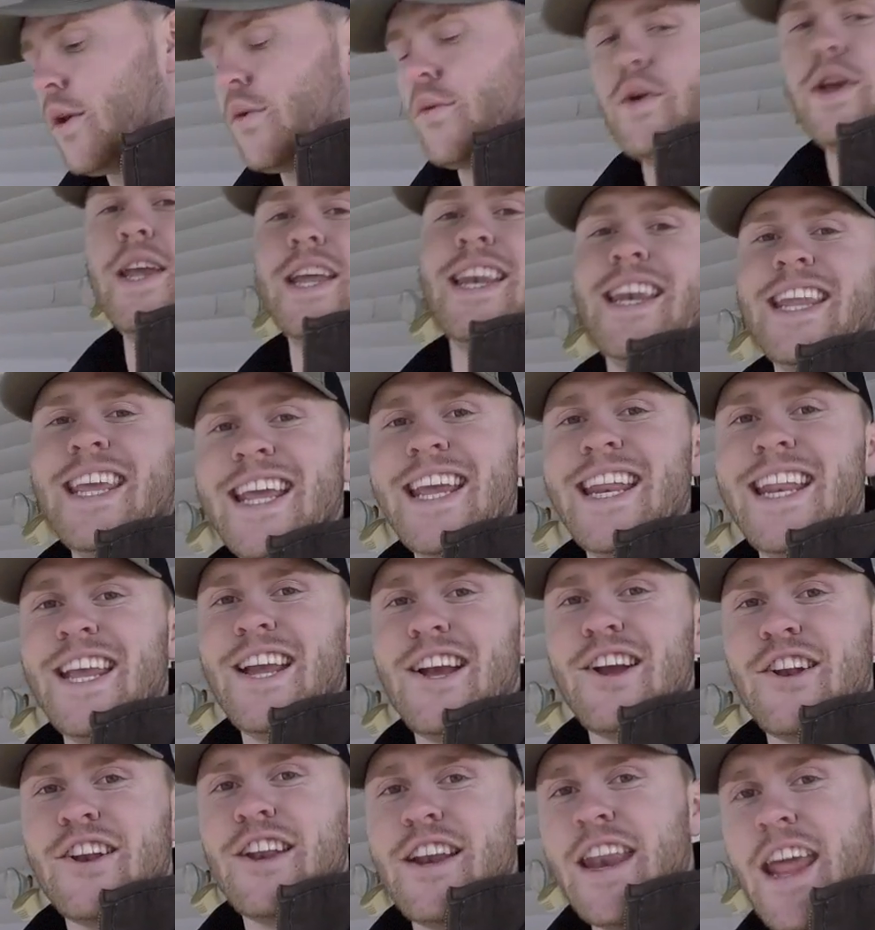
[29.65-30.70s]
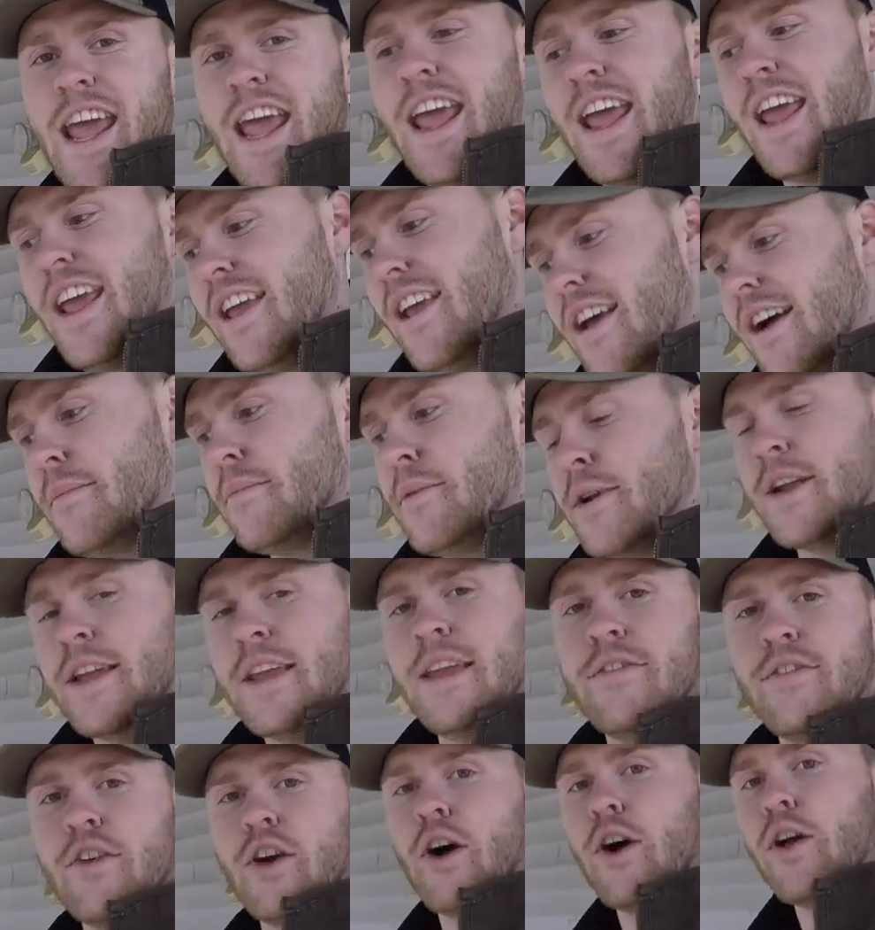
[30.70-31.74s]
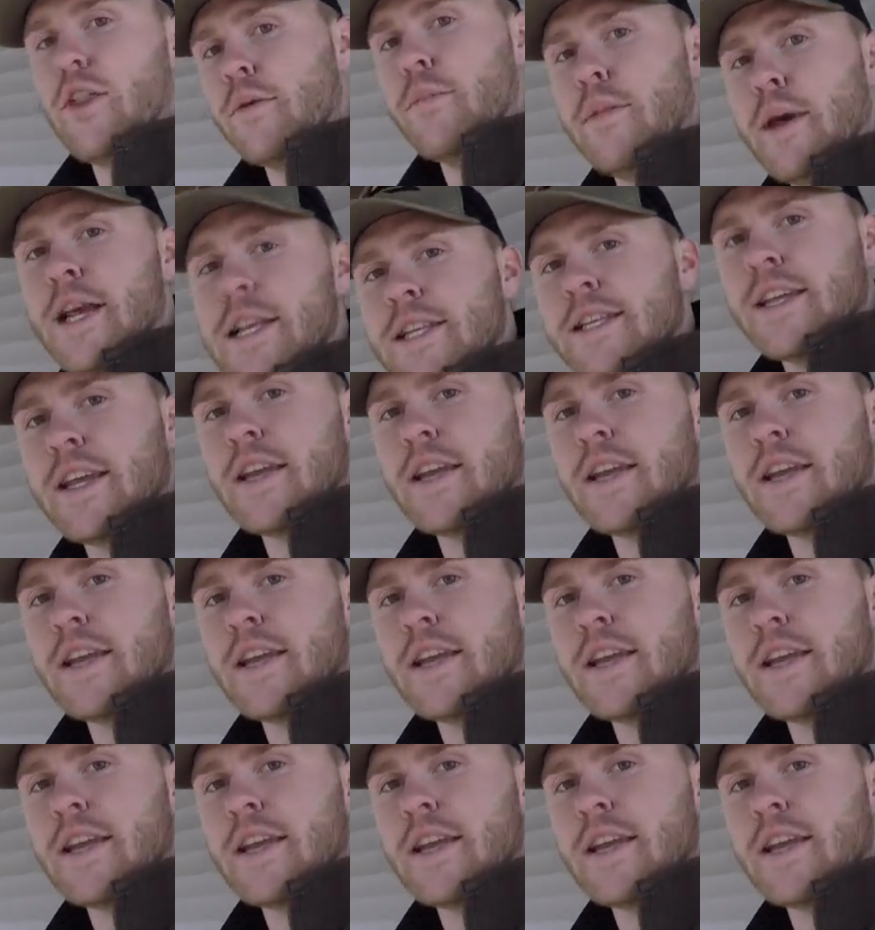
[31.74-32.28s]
we need here today, I'm going to give you all the basic